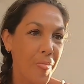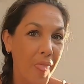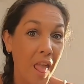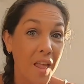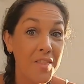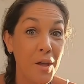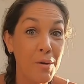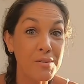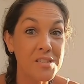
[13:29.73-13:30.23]

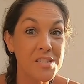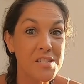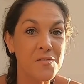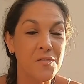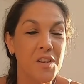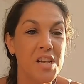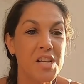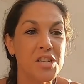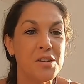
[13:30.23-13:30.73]
That was just
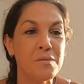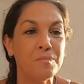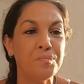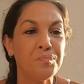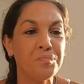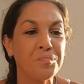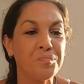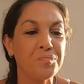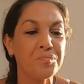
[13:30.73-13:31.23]
flesh.
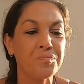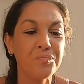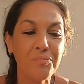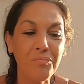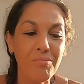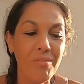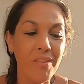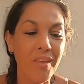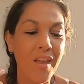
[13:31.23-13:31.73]

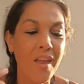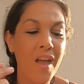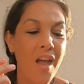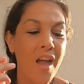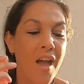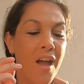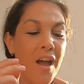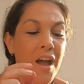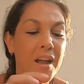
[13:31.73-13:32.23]

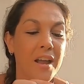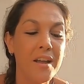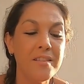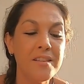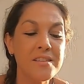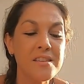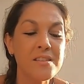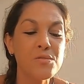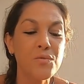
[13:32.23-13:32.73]
Okay,
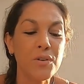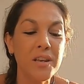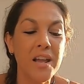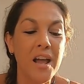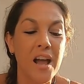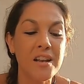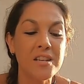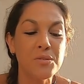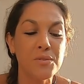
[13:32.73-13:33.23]
this is really
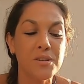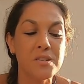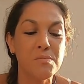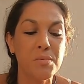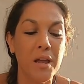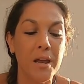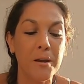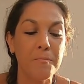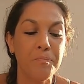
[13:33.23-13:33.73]
hard to
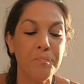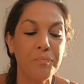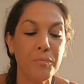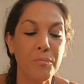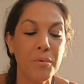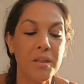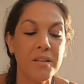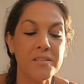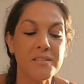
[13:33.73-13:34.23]
explain
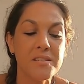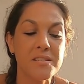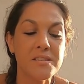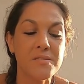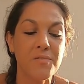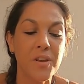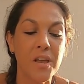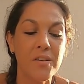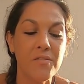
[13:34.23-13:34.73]
because this
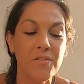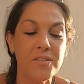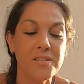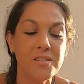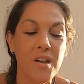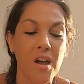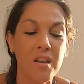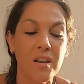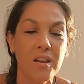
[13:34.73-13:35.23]
flavour is
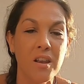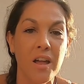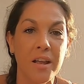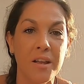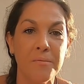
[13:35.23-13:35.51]
kind of like